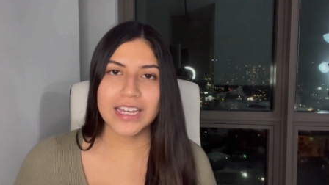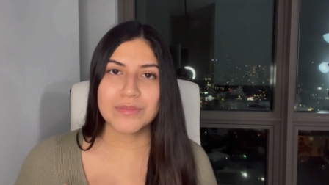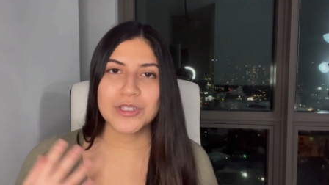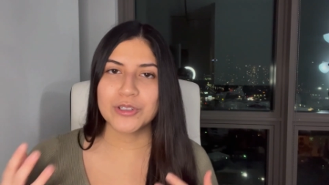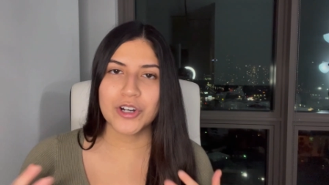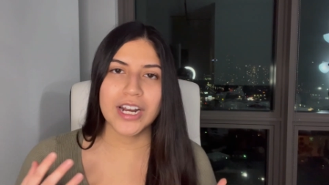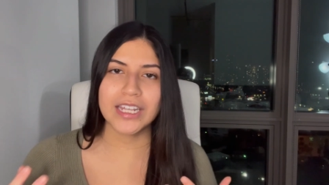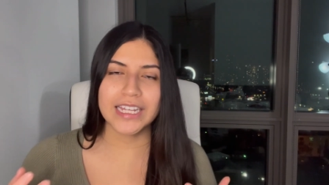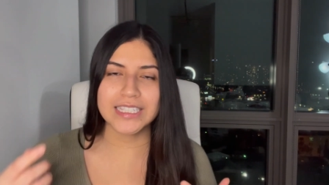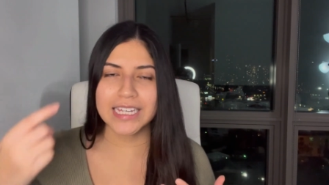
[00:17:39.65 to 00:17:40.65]
I'm still trying
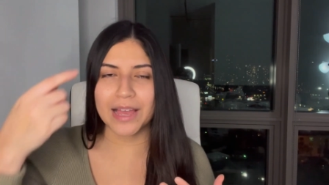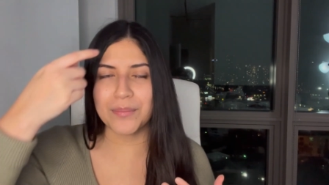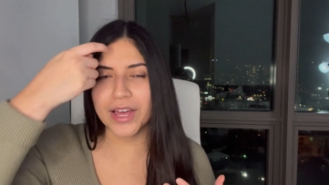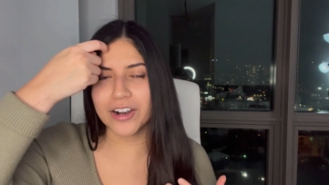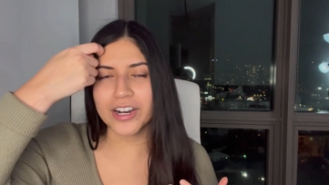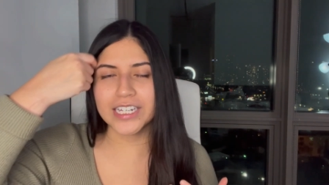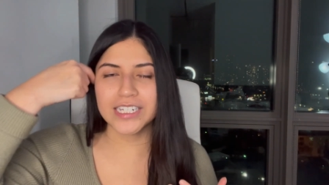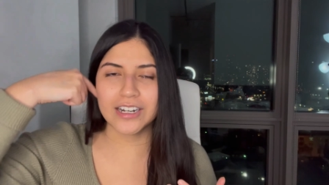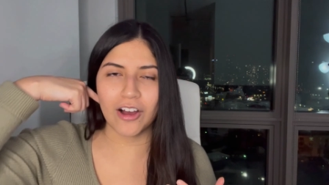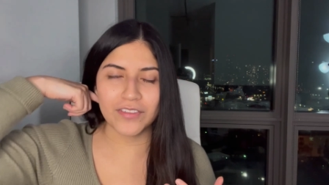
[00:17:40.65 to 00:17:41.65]
like to get better,
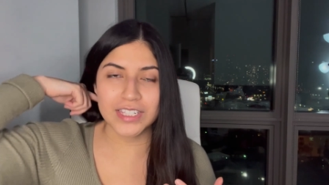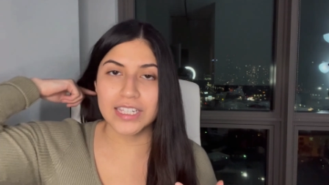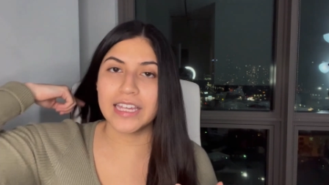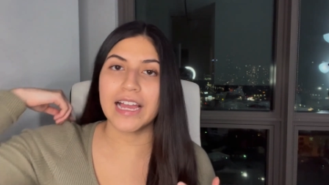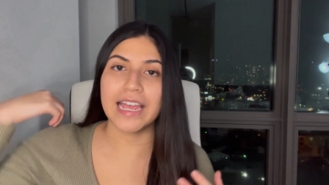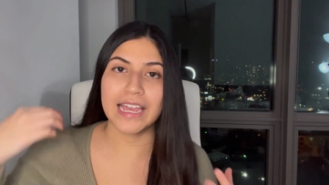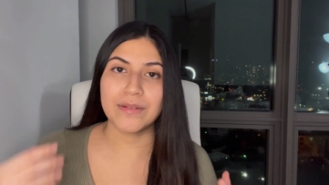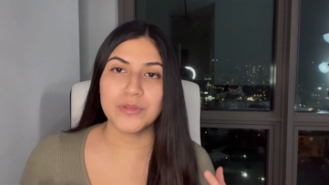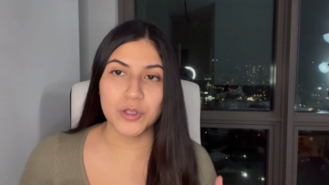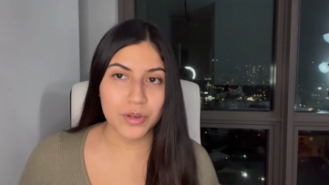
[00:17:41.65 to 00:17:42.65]
and obviously like I
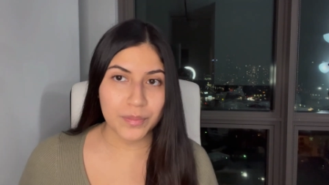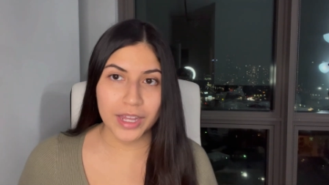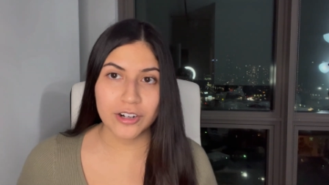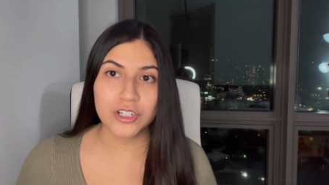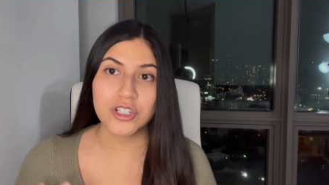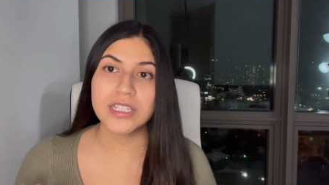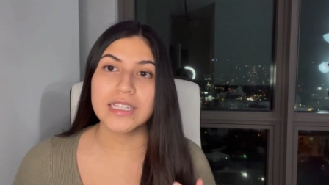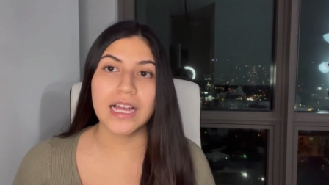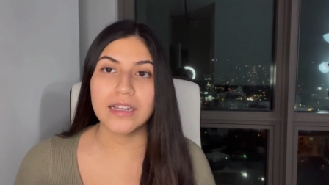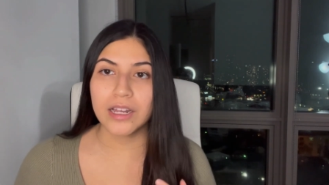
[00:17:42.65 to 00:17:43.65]
am doing better. It's just like
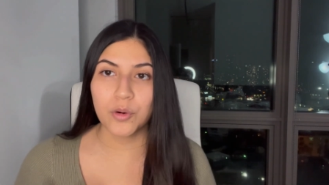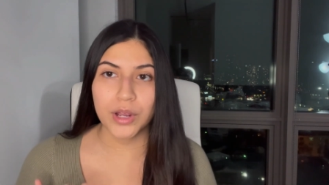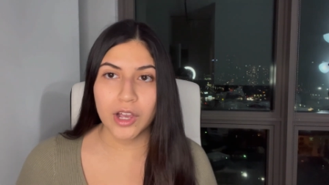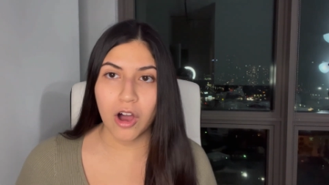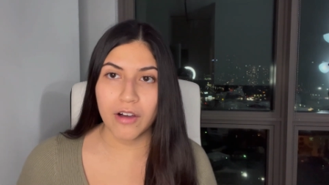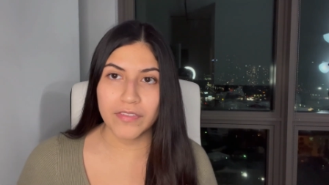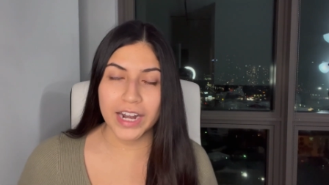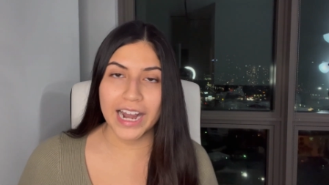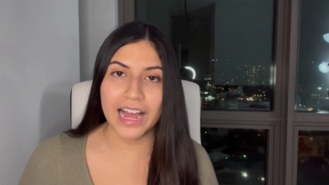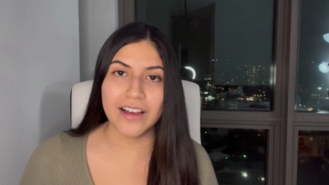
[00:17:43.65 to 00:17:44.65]
that annoying cough that
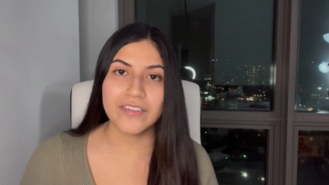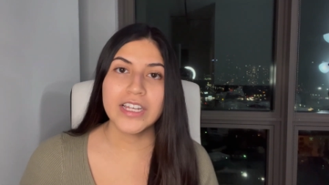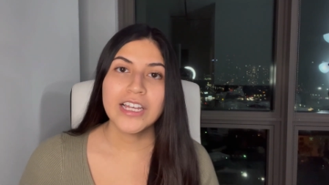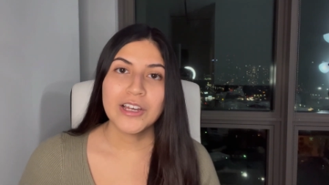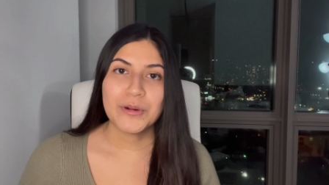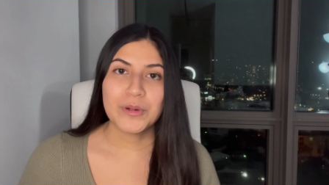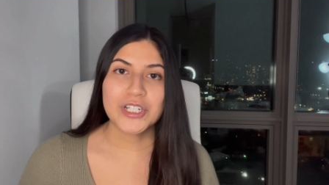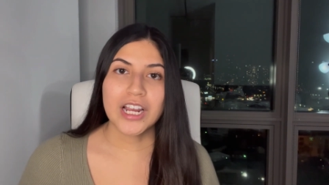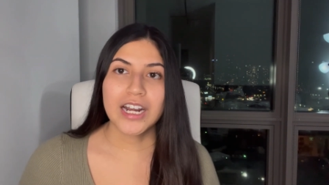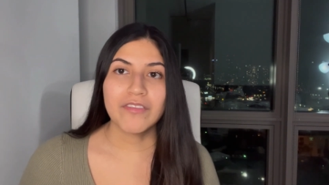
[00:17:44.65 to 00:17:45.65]
I have, which
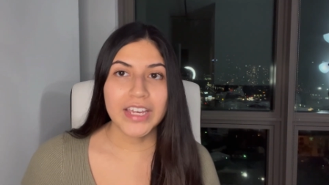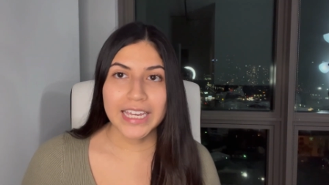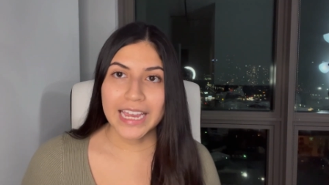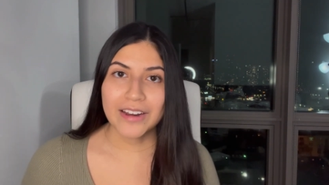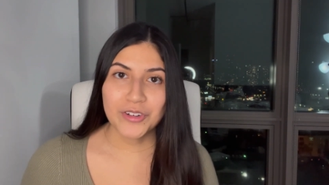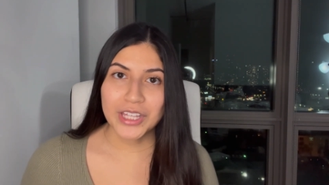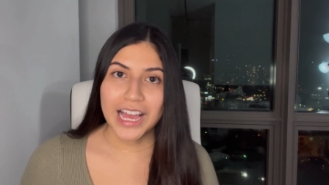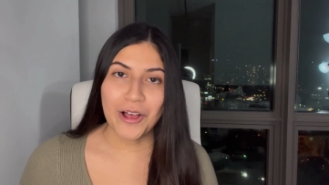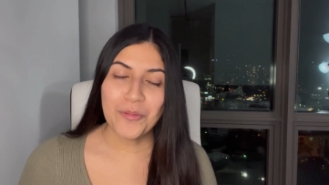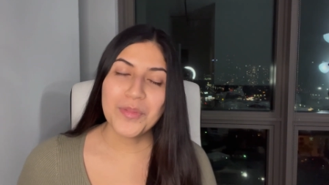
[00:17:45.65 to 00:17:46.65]
I kind of like can't really
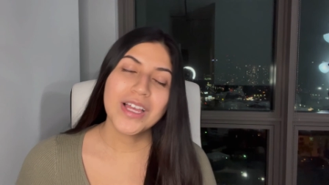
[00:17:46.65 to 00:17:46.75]
help.